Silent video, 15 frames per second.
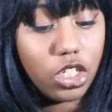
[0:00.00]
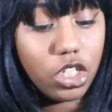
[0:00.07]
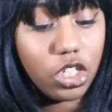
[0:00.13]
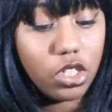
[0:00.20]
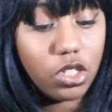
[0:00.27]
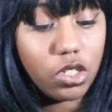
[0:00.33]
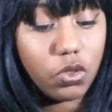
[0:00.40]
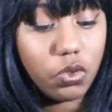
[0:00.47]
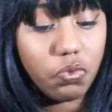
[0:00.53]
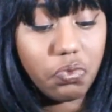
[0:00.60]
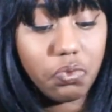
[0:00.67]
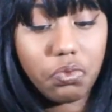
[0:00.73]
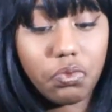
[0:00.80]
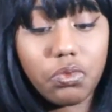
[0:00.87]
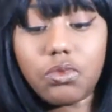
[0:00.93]
just,
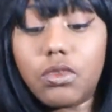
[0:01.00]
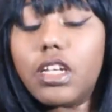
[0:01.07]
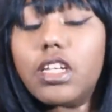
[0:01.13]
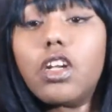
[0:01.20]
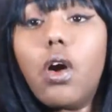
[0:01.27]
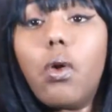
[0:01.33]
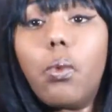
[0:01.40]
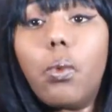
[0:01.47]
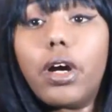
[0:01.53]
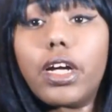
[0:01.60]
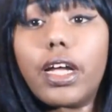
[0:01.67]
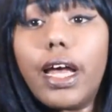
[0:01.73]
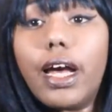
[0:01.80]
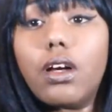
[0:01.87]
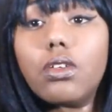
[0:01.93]
it don't
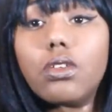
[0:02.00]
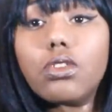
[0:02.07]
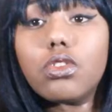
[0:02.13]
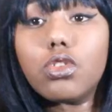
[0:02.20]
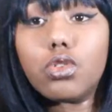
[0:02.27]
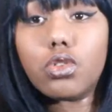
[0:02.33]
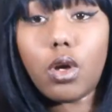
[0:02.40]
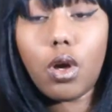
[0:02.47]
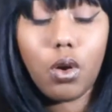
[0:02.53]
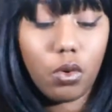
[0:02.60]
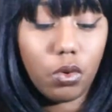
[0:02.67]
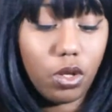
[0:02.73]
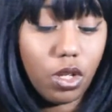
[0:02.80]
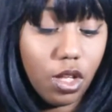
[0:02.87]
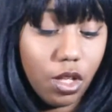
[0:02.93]
work out. So
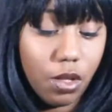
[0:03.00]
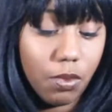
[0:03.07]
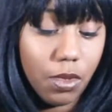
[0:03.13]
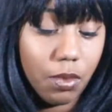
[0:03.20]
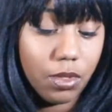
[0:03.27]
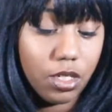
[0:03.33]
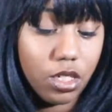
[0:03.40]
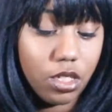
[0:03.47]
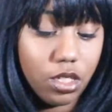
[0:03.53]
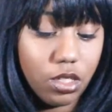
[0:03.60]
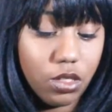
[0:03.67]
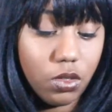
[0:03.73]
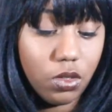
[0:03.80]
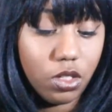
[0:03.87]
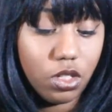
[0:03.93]
maybe
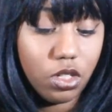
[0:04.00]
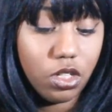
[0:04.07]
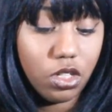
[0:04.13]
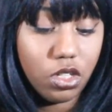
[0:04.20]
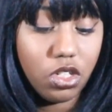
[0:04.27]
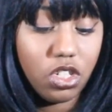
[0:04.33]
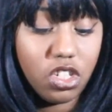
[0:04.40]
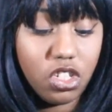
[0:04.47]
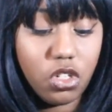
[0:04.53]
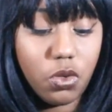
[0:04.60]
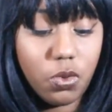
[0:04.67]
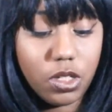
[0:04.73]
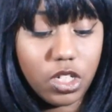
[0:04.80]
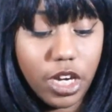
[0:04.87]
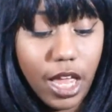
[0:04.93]
just, just, just do
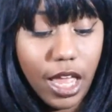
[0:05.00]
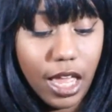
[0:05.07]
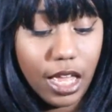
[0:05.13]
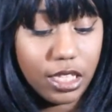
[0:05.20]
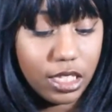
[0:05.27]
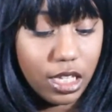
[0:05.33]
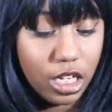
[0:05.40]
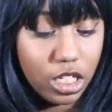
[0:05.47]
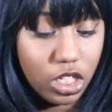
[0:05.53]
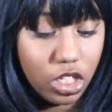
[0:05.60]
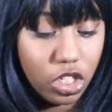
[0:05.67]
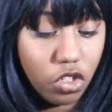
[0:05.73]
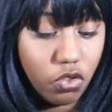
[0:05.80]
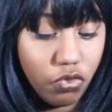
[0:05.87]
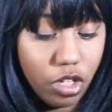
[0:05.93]
it with your hands. And it's
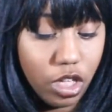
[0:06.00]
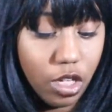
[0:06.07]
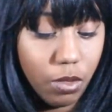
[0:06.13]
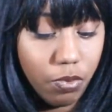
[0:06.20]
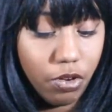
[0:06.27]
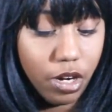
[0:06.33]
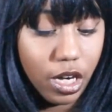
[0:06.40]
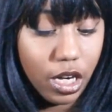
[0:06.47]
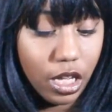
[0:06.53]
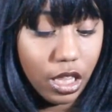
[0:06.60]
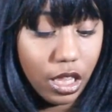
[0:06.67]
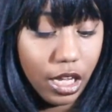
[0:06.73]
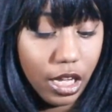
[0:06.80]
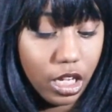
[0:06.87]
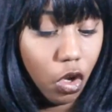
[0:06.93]
this really pretty
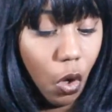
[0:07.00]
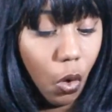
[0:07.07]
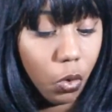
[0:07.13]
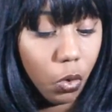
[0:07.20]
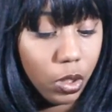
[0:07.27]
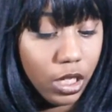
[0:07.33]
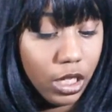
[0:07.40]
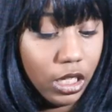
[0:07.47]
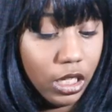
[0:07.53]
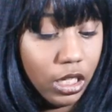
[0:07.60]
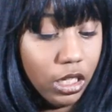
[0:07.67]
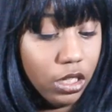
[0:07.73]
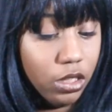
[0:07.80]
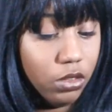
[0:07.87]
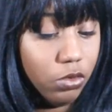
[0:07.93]
like
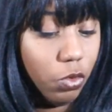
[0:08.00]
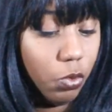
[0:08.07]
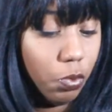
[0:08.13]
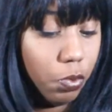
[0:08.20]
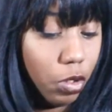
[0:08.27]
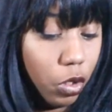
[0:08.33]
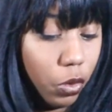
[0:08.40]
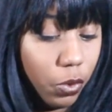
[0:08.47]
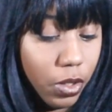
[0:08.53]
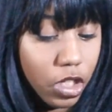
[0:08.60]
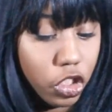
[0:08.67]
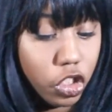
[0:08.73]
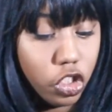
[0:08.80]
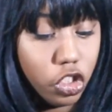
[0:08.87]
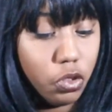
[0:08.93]
goldy,
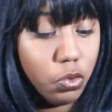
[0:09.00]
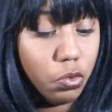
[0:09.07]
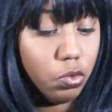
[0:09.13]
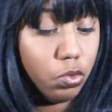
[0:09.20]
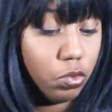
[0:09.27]
bluish